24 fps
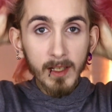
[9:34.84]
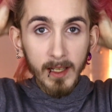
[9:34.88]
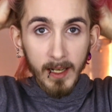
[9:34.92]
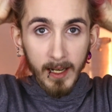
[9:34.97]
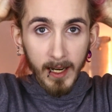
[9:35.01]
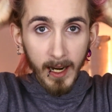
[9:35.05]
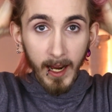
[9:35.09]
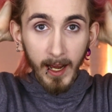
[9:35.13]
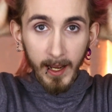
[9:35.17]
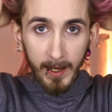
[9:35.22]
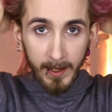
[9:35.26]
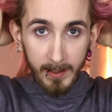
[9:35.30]

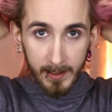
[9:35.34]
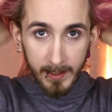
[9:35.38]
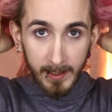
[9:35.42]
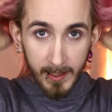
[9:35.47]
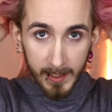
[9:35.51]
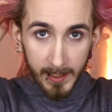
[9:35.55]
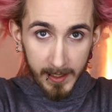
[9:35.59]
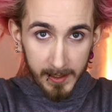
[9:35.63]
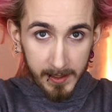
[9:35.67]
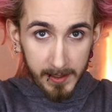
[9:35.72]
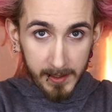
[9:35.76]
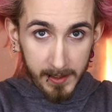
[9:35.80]
like
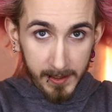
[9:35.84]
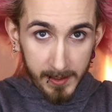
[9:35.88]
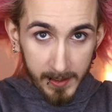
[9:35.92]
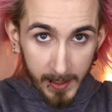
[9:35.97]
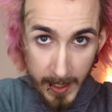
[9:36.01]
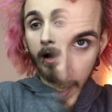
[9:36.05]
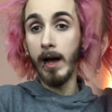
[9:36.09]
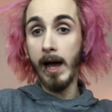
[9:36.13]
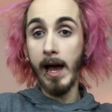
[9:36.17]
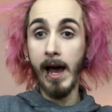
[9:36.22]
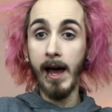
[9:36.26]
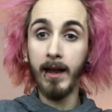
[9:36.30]
this,
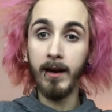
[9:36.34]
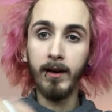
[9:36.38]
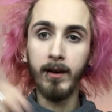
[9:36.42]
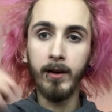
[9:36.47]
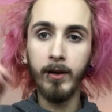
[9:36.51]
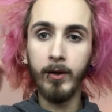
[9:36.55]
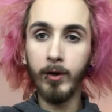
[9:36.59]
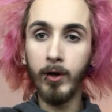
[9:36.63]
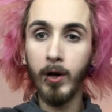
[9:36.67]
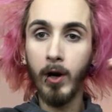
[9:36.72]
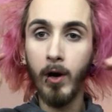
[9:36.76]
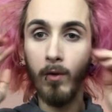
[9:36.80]
and
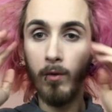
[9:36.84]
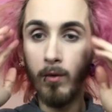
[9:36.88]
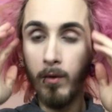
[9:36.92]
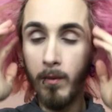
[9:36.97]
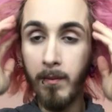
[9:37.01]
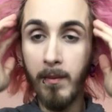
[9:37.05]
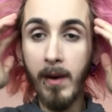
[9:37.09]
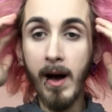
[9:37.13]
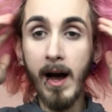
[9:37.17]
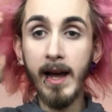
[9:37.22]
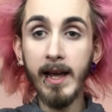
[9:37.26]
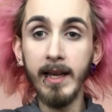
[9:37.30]
you know,
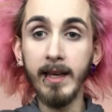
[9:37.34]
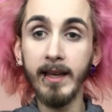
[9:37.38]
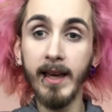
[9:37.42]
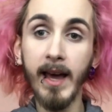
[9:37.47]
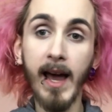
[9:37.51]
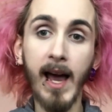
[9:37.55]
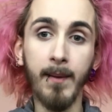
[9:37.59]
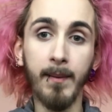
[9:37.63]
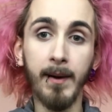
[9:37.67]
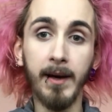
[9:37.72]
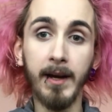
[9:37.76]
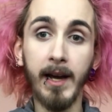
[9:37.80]
my
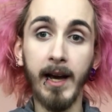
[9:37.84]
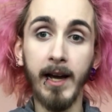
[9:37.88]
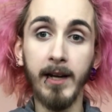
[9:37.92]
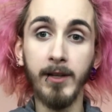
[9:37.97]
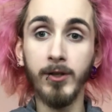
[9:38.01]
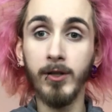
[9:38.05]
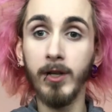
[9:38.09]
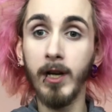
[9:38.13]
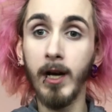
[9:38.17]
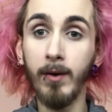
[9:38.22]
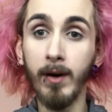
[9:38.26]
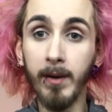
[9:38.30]
camera died,
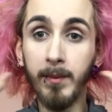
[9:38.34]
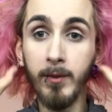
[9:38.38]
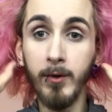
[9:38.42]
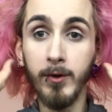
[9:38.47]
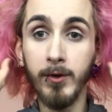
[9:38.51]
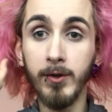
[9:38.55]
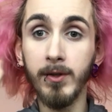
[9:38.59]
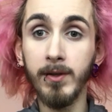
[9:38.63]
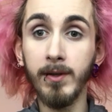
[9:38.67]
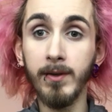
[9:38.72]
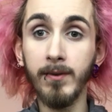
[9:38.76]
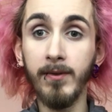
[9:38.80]
so now I'm
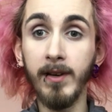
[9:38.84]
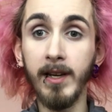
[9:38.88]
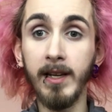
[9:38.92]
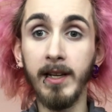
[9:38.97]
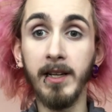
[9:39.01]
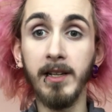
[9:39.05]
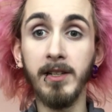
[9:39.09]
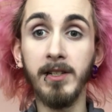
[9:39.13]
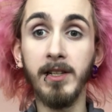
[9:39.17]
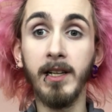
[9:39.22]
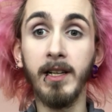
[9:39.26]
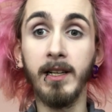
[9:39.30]
just
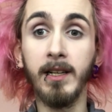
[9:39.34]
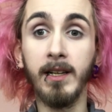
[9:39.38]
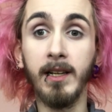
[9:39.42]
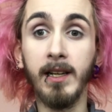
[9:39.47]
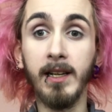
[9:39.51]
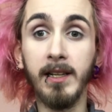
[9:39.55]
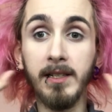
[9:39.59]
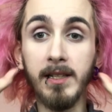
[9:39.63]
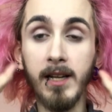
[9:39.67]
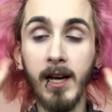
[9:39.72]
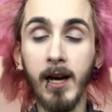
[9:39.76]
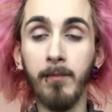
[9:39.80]
finishing
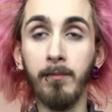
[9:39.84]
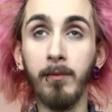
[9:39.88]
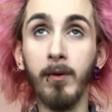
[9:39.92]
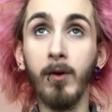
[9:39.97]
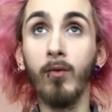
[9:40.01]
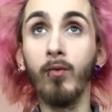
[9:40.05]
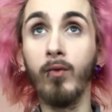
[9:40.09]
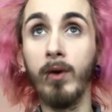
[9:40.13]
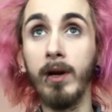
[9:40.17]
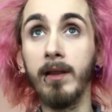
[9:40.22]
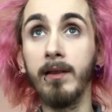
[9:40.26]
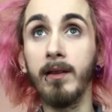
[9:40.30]
this up
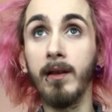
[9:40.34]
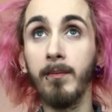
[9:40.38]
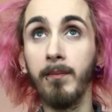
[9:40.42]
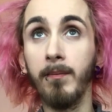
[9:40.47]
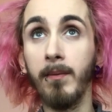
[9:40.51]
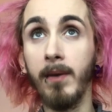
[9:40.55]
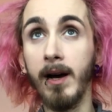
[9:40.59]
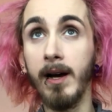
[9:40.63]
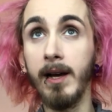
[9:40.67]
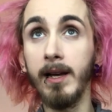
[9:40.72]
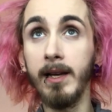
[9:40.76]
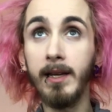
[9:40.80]
with
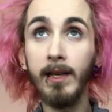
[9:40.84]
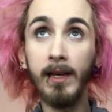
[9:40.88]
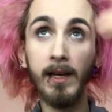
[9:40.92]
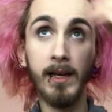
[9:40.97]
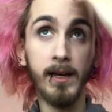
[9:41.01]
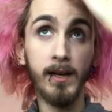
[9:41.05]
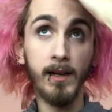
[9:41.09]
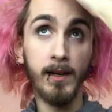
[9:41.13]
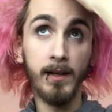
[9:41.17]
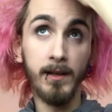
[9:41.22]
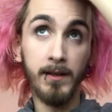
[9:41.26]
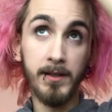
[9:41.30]
my
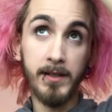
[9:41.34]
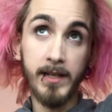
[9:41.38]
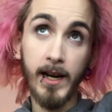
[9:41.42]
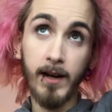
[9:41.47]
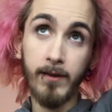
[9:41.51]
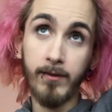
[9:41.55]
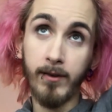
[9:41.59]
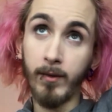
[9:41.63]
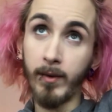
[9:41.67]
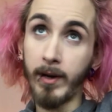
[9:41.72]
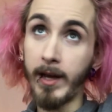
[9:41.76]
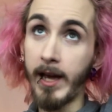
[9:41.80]
cell
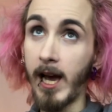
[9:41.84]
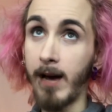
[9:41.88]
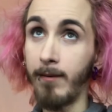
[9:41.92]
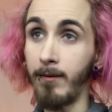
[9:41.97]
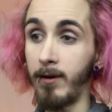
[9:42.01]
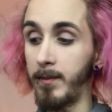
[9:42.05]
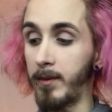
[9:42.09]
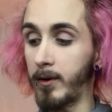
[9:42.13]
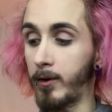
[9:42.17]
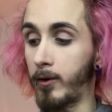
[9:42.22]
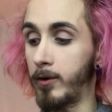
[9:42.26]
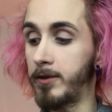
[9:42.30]
phone
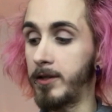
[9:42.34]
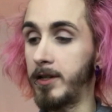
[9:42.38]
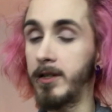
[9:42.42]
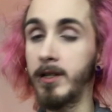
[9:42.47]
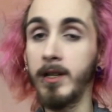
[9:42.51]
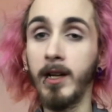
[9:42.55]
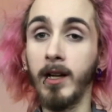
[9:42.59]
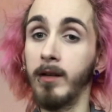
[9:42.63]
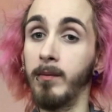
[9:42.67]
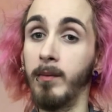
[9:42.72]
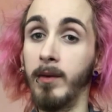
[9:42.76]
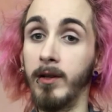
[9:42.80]
camera because it's
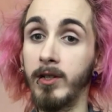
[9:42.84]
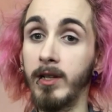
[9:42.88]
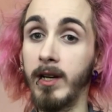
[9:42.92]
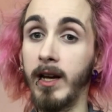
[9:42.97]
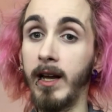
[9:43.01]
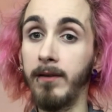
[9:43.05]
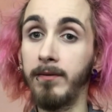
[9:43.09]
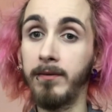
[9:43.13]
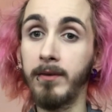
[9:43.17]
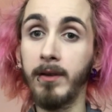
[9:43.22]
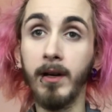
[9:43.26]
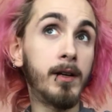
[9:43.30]
not much left.